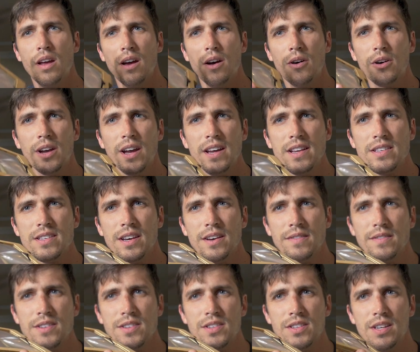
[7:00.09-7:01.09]
Okay,
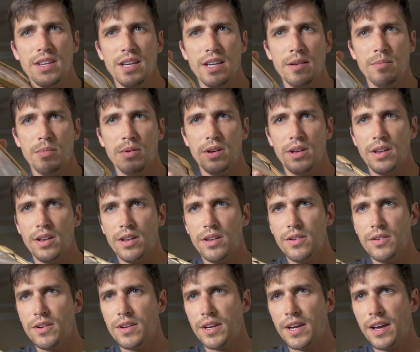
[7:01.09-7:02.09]
tough to see, but
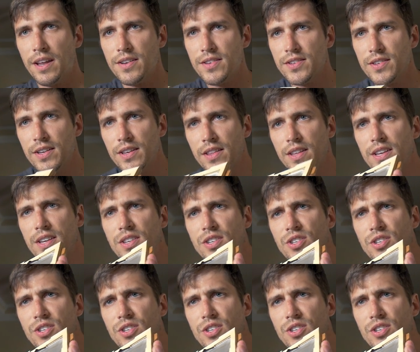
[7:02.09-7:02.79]
you can kind of see the